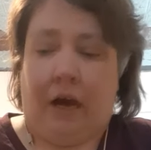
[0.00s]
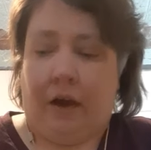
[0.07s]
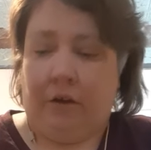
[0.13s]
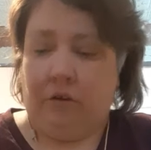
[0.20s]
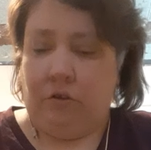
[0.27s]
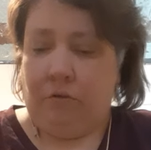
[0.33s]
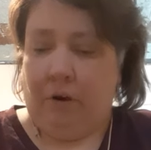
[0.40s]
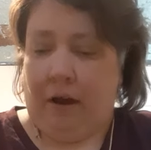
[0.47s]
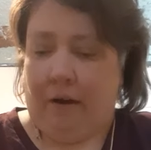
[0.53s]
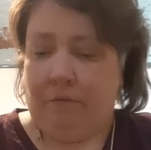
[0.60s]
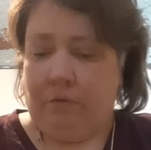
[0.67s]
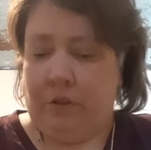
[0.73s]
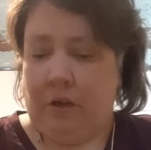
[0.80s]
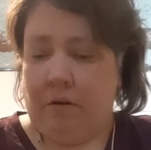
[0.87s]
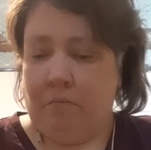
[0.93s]
I do
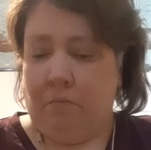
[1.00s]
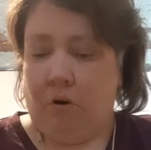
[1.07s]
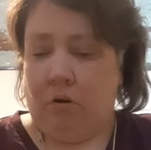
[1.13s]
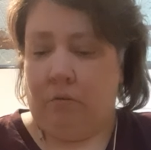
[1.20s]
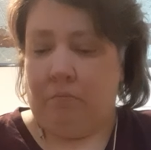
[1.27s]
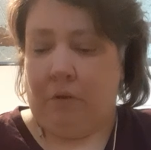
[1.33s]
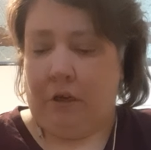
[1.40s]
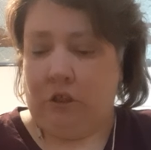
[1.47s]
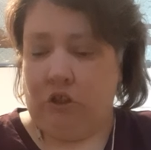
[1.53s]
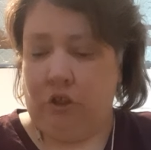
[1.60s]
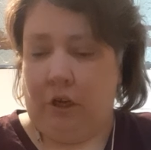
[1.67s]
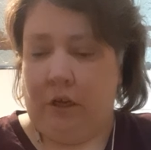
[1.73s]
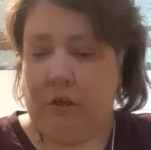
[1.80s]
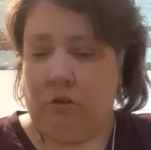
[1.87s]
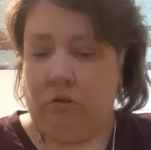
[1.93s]
have them on my
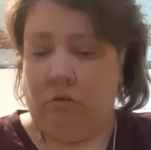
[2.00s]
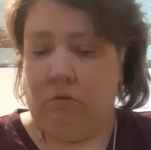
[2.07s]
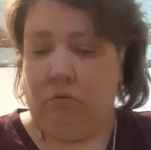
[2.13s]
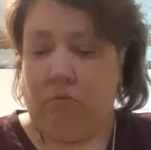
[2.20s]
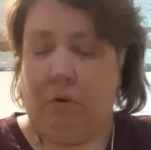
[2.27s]
channel